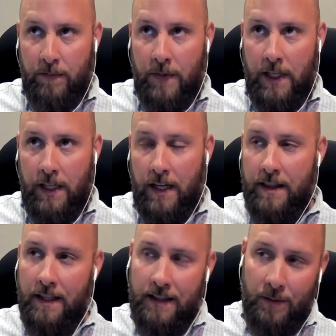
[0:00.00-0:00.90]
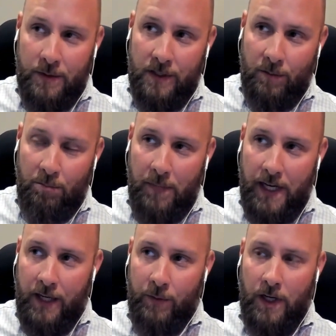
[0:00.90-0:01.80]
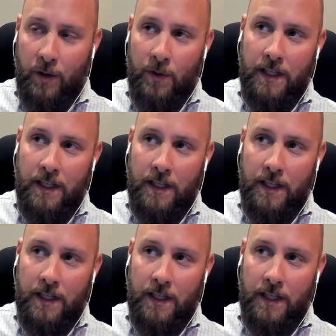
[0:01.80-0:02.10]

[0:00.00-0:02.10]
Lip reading: And I think that was in May when I went.